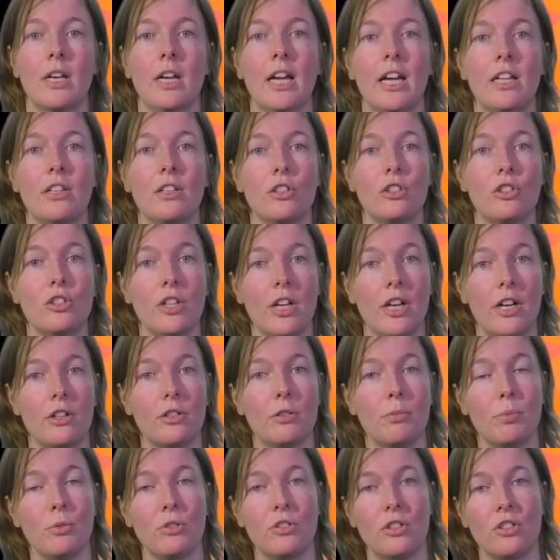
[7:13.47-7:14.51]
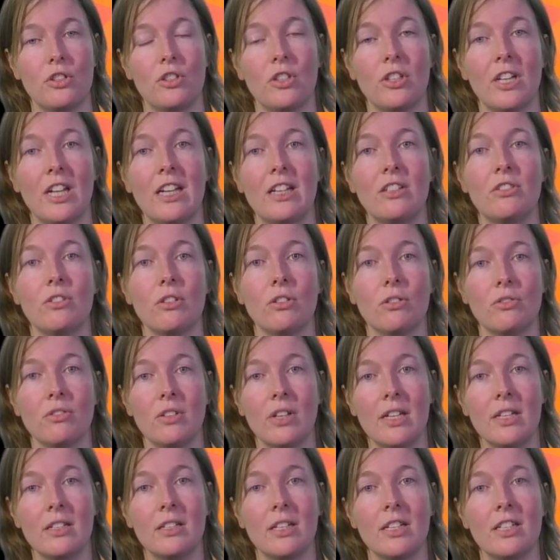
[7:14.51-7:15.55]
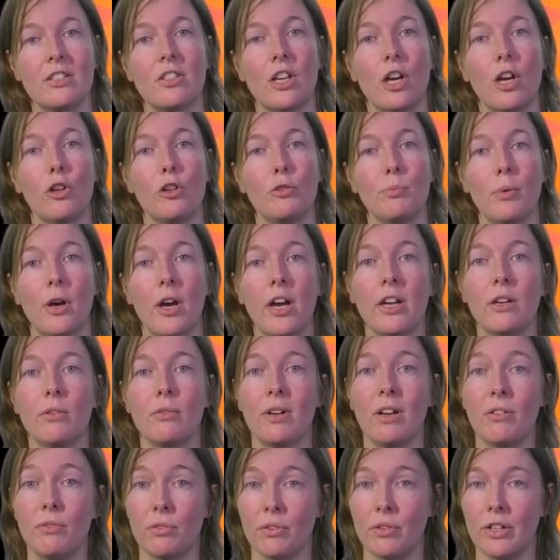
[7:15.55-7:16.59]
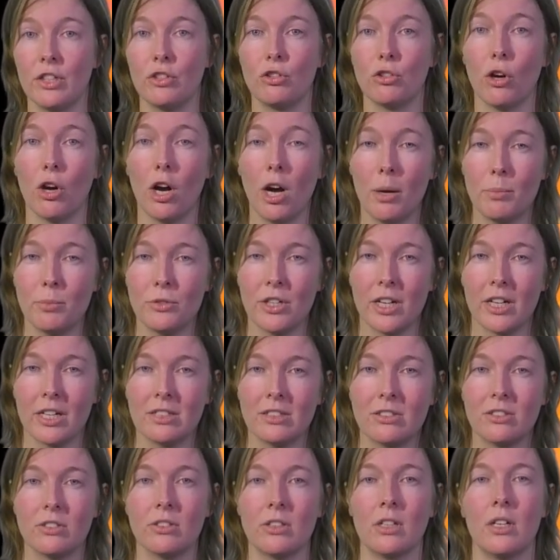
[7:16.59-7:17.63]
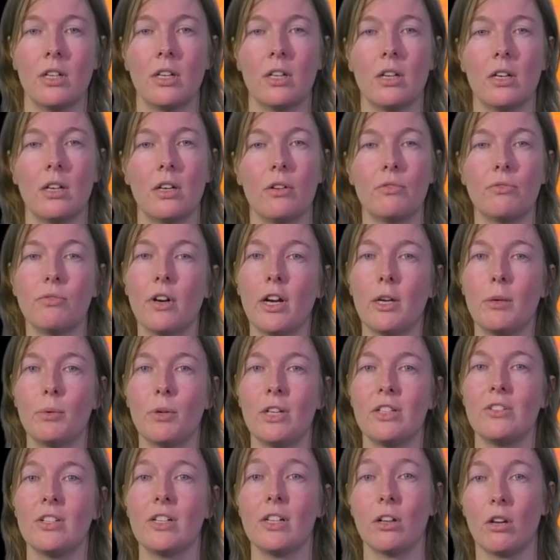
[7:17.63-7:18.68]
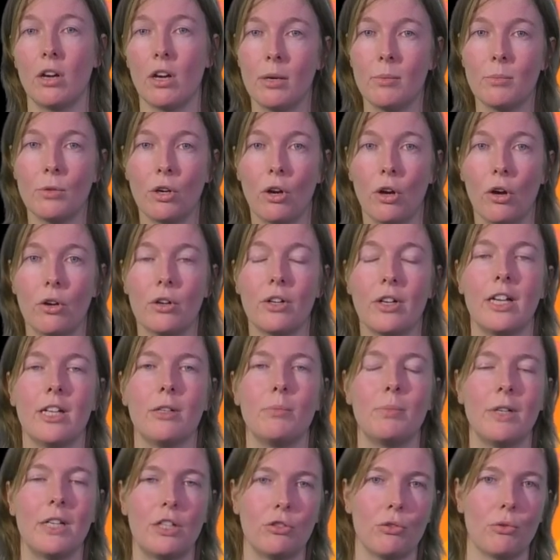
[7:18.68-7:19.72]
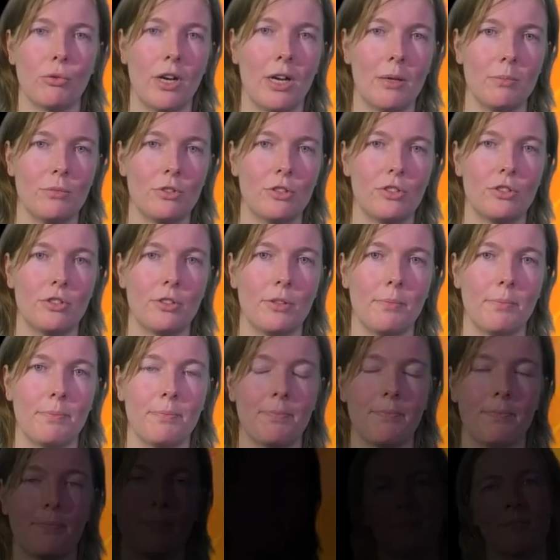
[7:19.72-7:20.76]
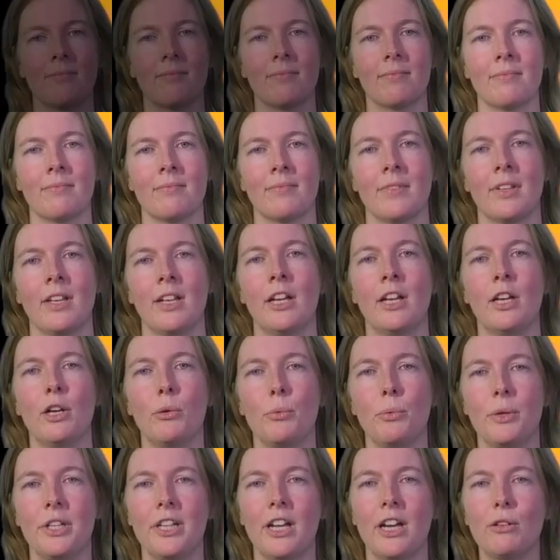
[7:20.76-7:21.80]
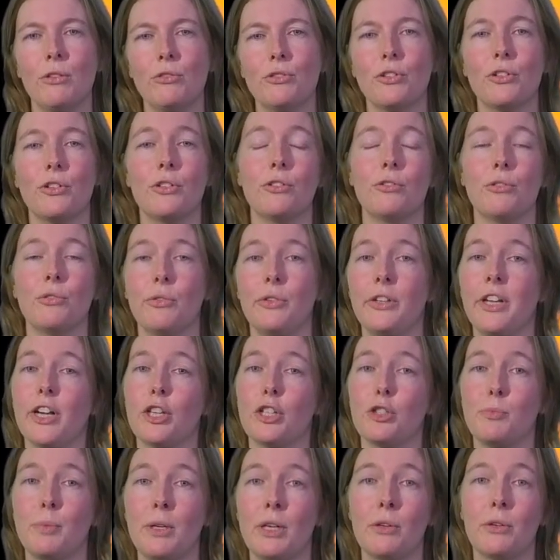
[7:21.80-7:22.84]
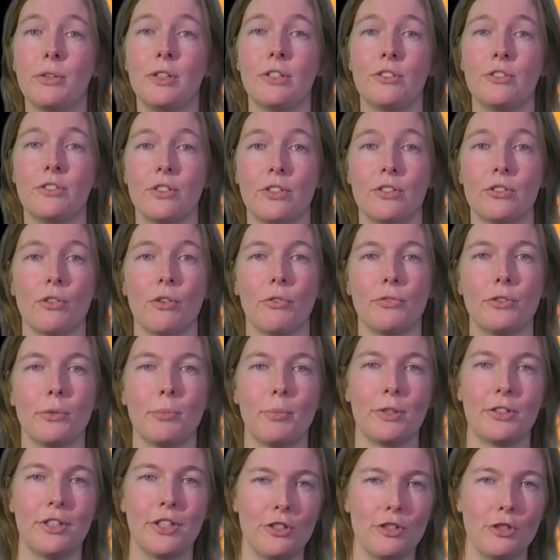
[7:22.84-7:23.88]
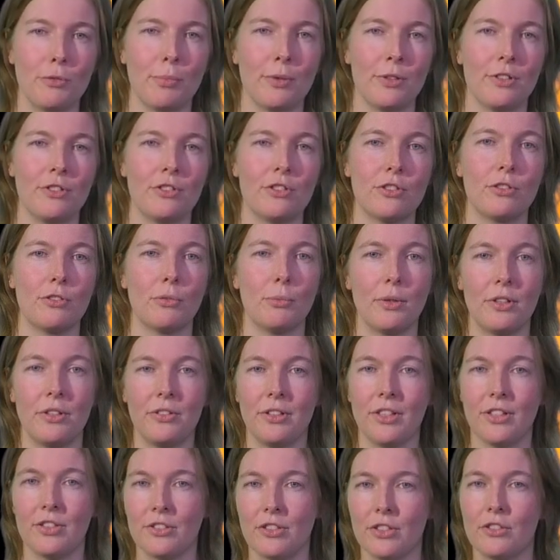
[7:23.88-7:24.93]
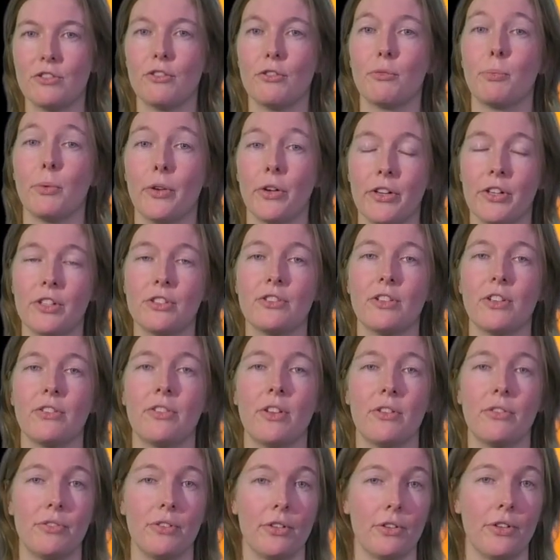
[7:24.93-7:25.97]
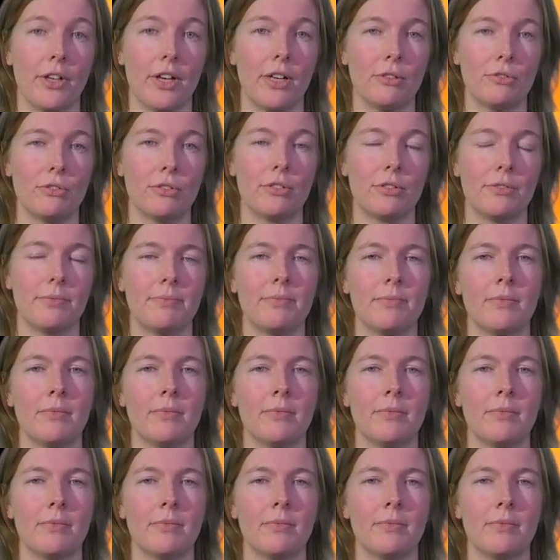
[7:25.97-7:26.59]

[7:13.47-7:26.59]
and a shared position 8 till 10 is held by referential objects, a vibrating alarm clock, and pictograms. We now turn to the experiences of the participants with the assistive products that they filled out.